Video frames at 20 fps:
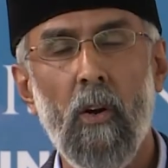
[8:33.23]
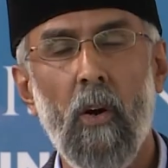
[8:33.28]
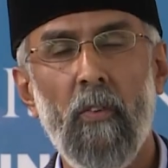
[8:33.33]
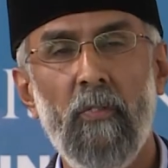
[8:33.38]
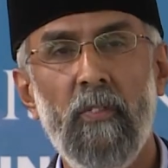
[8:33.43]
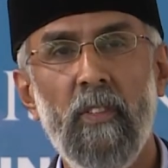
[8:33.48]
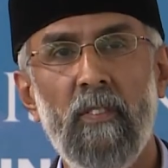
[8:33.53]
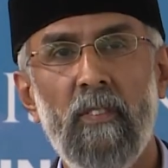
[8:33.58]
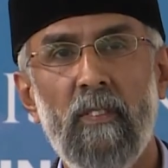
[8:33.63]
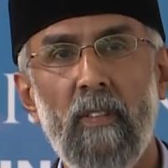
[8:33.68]

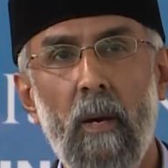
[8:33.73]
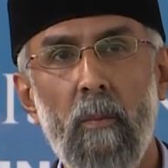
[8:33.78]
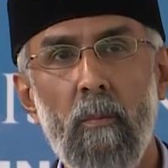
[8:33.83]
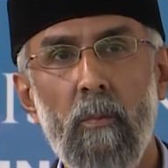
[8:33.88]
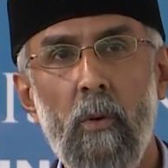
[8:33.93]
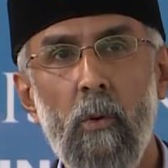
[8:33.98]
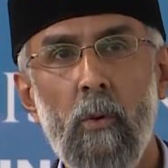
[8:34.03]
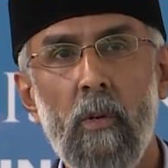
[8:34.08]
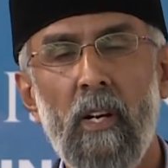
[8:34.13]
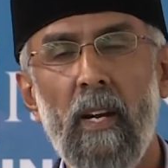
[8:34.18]
of the
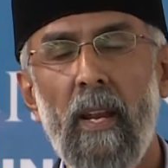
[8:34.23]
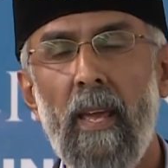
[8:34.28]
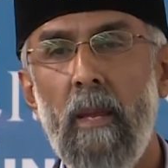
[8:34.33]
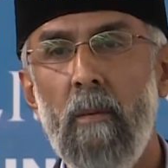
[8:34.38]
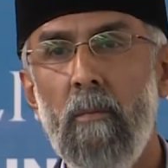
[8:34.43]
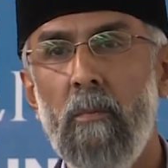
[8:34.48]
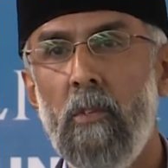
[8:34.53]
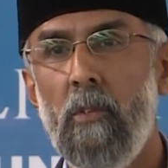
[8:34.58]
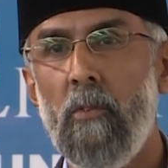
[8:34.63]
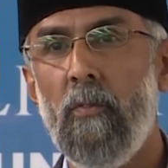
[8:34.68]
some who
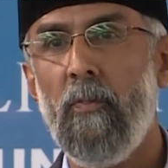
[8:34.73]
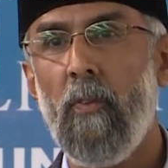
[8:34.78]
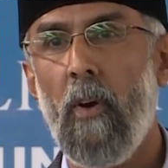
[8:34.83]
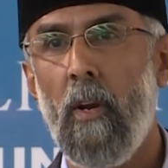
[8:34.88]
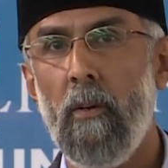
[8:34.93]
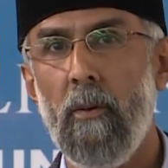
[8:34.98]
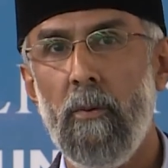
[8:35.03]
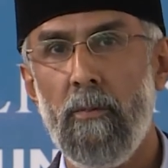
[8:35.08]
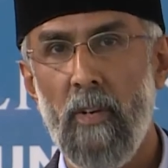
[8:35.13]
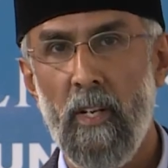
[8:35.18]
claim to
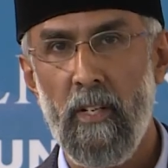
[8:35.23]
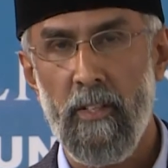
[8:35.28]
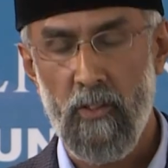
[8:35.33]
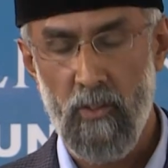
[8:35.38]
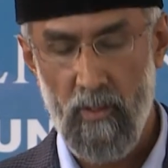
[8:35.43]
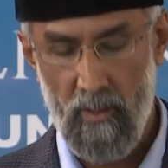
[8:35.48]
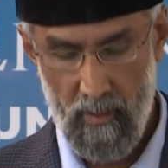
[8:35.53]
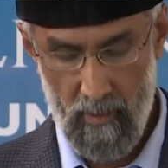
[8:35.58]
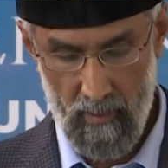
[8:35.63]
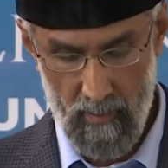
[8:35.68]
follow
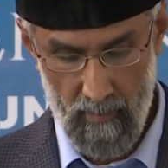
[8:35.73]
religion.